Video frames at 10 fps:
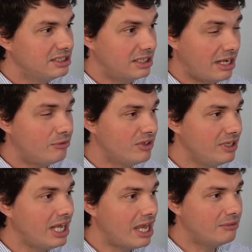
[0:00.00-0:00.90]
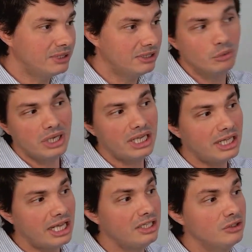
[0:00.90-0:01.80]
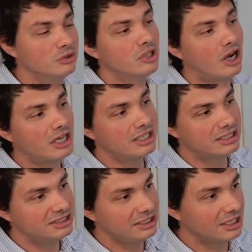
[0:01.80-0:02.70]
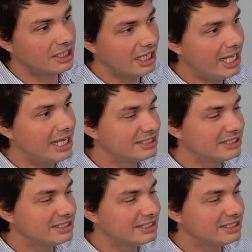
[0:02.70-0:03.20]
Everything happened the way that you taught us in the class.